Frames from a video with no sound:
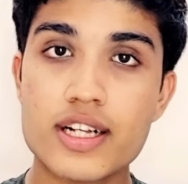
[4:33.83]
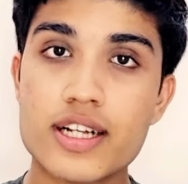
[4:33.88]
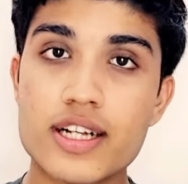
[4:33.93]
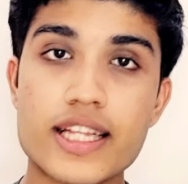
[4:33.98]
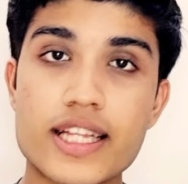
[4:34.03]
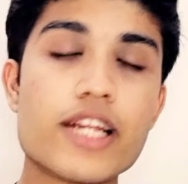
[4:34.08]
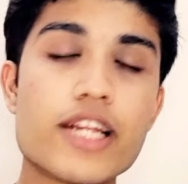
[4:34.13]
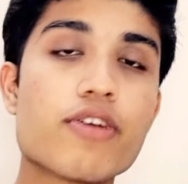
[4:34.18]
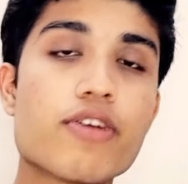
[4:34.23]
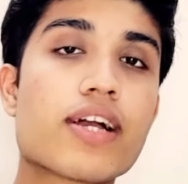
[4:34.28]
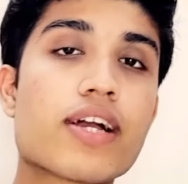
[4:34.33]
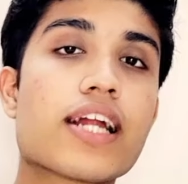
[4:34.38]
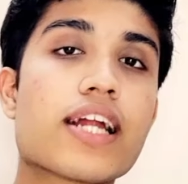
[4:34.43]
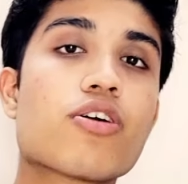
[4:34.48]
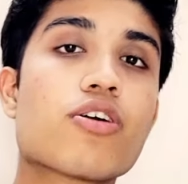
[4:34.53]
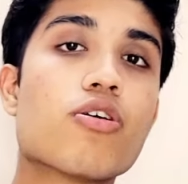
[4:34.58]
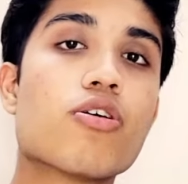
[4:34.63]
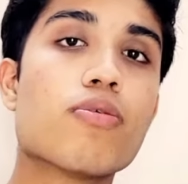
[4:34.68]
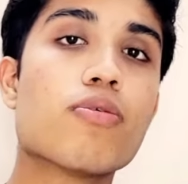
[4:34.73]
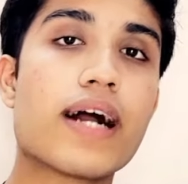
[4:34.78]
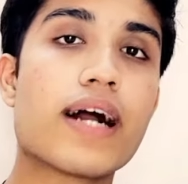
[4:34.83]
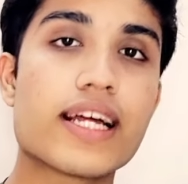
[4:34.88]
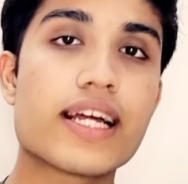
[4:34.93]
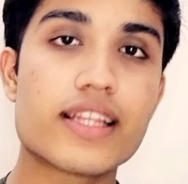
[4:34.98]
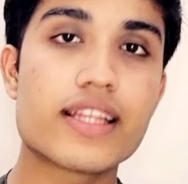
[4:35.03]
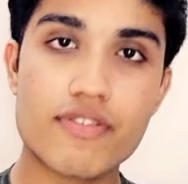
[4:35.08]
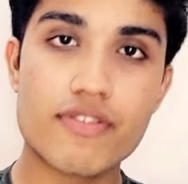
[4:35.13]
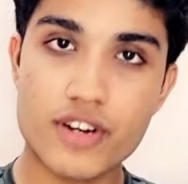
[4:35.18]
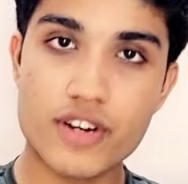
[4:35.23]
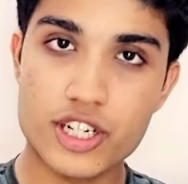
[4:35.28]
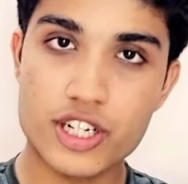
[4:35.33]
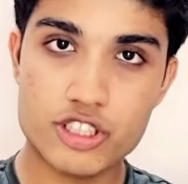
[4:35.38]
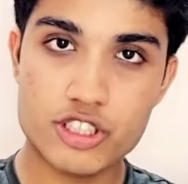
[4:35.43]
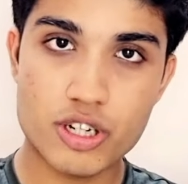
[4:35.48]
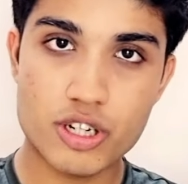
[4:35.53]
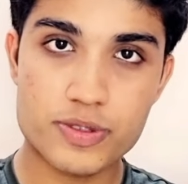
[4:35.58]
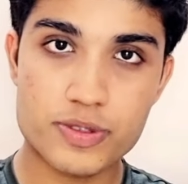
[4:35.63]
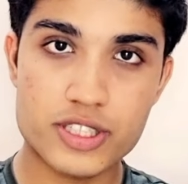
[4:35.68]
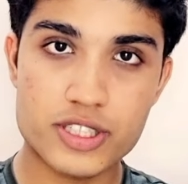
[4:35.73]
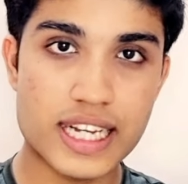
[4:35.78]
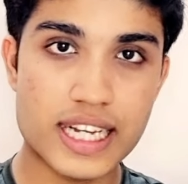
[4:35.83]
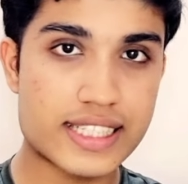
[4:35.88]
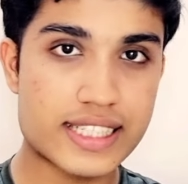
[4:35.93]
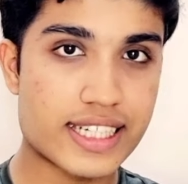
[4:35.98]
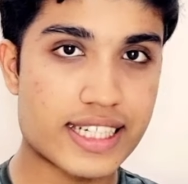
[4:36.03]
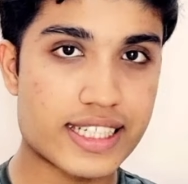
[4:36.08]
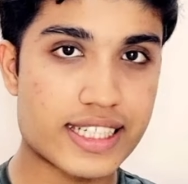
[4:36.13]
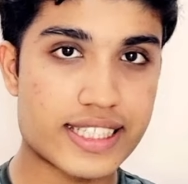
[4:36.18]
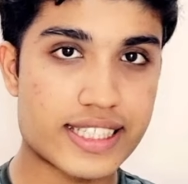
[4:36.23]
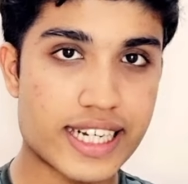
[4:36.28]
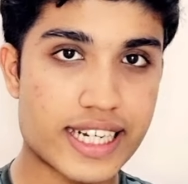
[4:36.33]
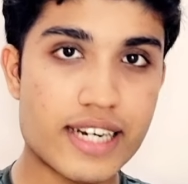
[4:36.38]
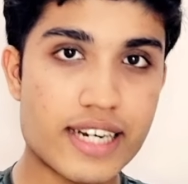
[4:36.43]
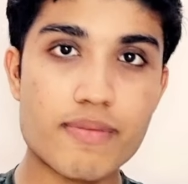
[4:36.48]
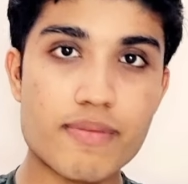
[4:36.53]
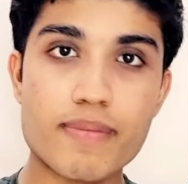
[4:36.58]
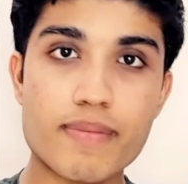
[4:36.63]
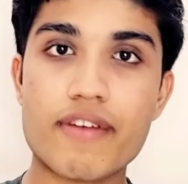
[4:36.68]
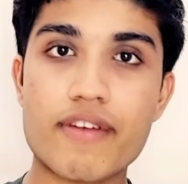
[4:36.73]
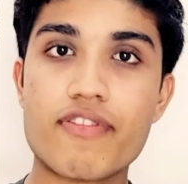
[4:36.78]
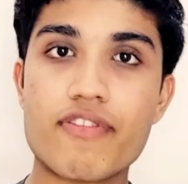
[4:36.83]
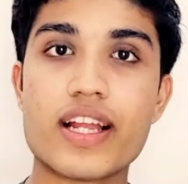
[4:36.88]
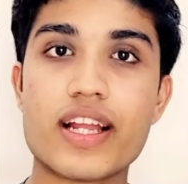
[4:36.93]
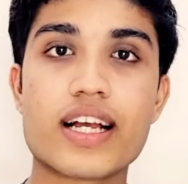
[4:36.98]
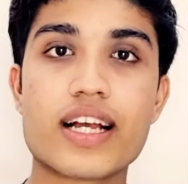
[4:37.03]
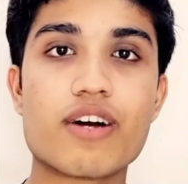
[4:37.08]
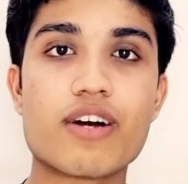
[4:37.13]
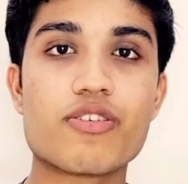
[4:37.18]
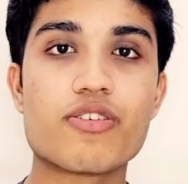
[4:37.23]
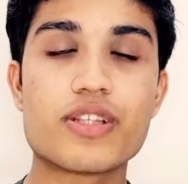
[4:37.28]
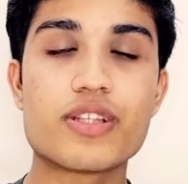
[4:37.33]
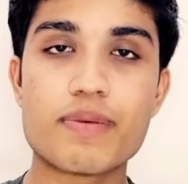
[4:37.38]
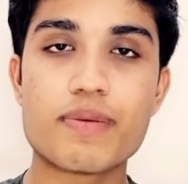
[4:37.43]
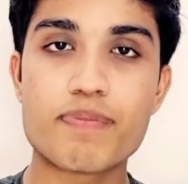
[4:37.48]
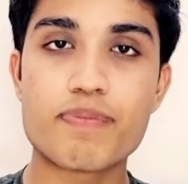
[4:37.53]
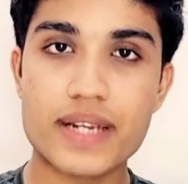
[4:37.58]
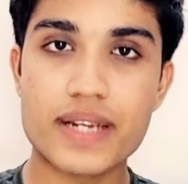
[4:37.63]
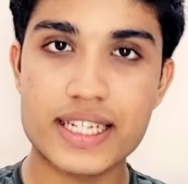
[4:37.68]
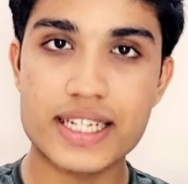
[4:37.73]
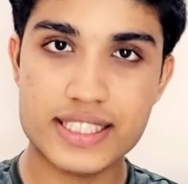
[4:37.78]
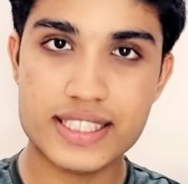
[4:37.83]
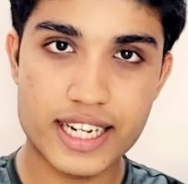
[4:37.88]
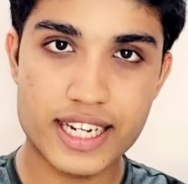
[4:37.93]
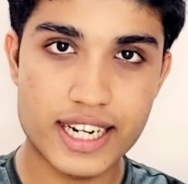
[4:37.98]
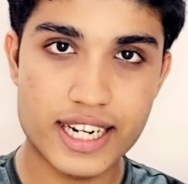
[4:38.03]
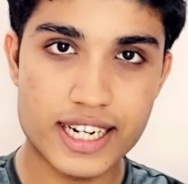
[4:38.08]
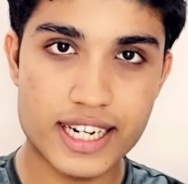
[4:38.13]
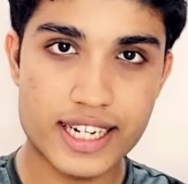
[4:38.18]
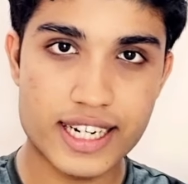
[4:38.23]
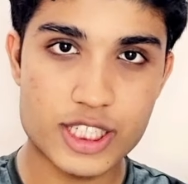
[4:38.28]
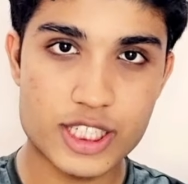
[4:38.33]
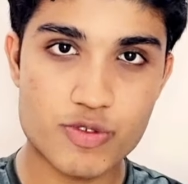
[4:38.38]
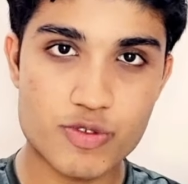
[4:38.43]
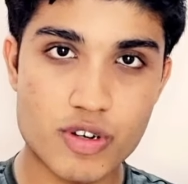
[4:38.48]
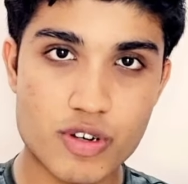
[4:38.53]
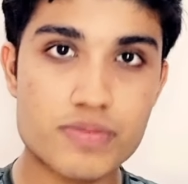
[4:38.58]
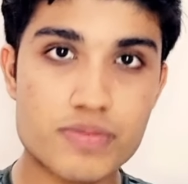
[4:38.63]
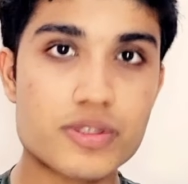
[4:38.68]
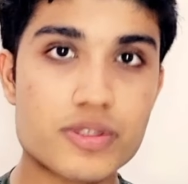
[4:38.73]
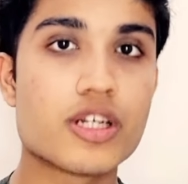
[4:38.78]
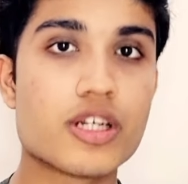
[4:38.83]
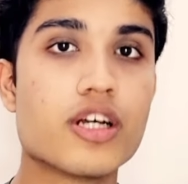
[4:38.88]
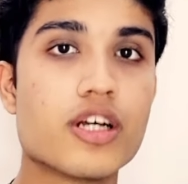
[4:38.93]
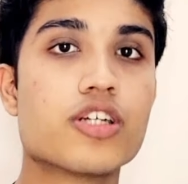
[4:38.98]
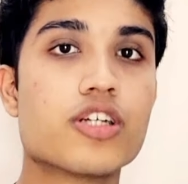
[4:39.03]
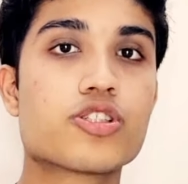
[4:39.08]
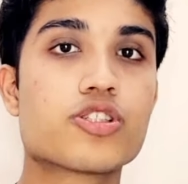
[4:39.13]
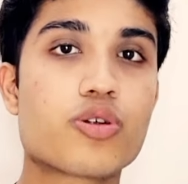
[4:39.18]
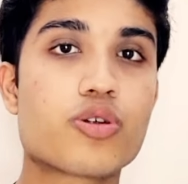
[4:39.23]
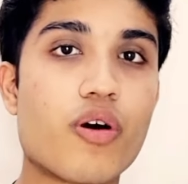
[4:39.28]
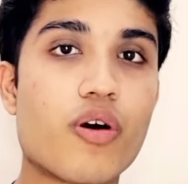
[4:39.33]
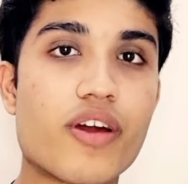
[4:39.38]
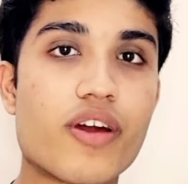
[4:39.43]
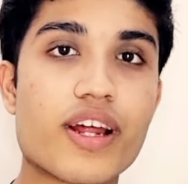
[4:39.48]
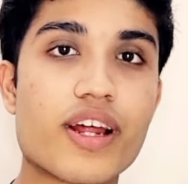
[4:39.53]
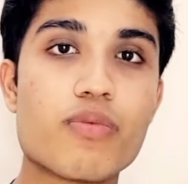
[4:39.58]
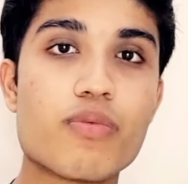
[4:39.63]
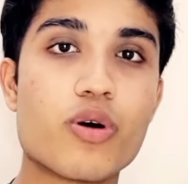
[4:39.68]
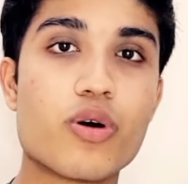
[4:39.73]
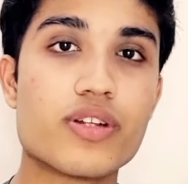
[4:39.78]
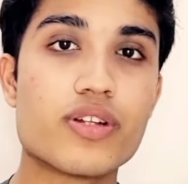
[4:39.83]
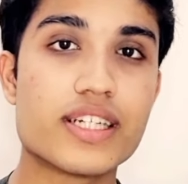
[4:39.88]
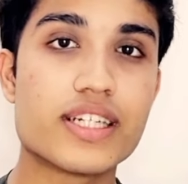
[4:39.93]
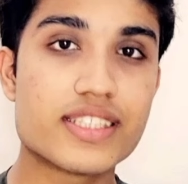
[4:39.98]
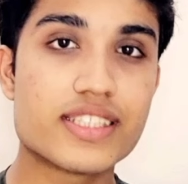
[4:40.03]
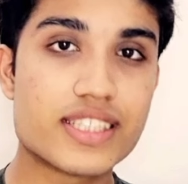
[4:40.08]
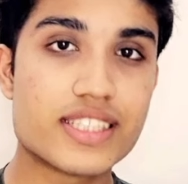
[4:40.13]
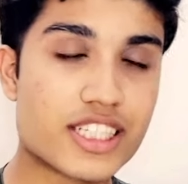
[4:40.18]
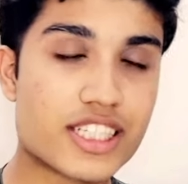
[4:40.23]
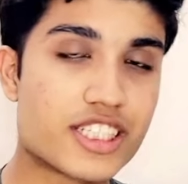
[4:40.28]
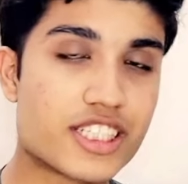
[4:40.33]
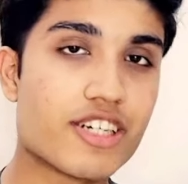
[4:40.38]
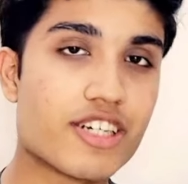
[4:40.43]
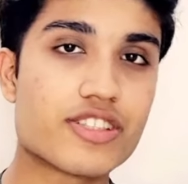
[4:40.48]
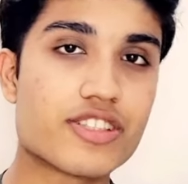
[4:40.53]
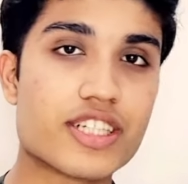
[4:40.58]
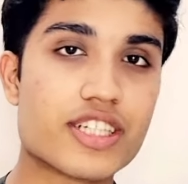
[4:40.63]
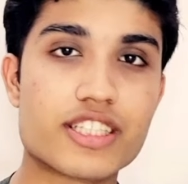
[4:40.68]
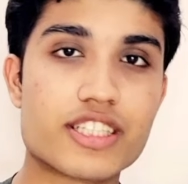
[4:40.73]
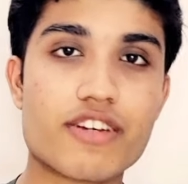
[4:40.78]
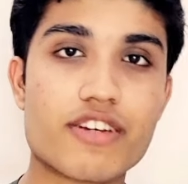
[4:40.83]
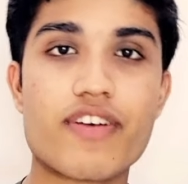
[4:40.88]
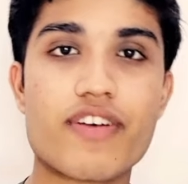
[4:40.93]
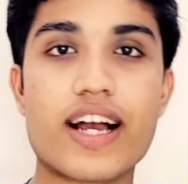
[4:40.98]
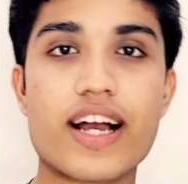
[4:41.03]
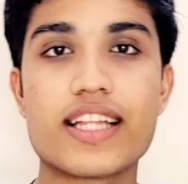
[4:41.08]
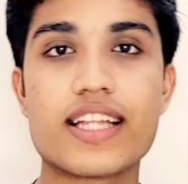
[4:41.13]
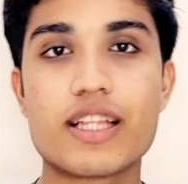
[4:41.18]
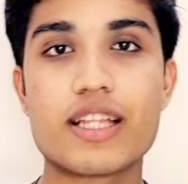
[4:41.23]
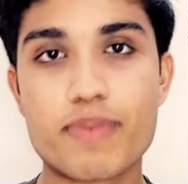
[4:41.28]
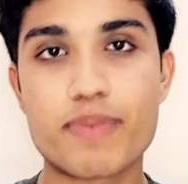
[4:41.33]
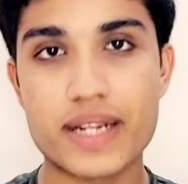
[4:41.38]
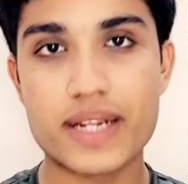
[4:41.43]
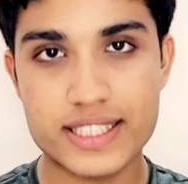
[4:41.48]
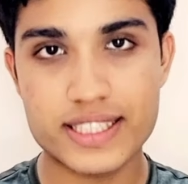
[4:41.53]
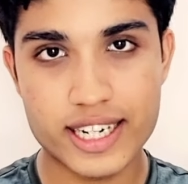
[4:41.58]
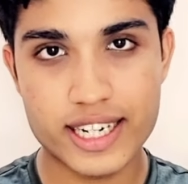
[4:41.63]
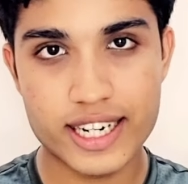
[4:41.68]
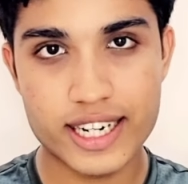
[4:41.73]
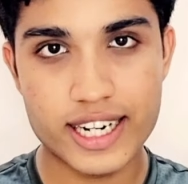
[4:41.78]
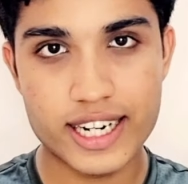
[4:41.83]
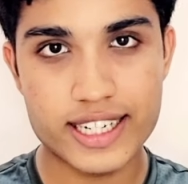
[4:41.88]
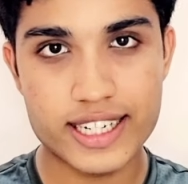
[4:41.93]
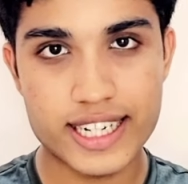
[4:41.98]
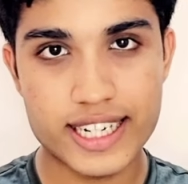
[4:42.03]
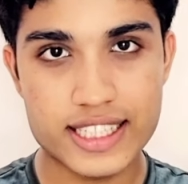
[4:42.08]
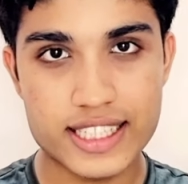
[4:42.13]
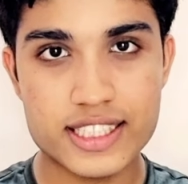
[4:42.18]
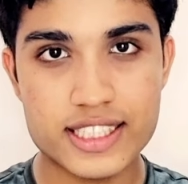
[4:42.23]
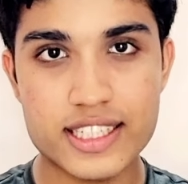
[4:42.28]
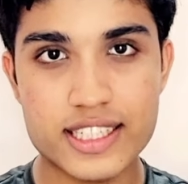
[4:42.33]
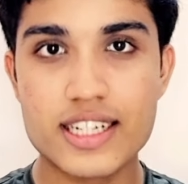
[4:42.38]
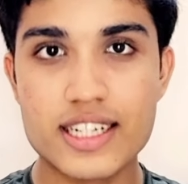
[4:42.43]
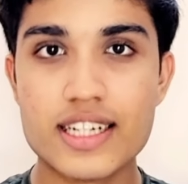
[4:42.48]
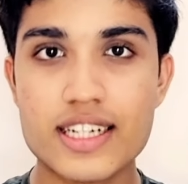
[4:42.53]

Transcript: then you can go by the first option, as I said, by filling out the pre-screening test forms, scoring more than 60 or 65 in the pre-screening test.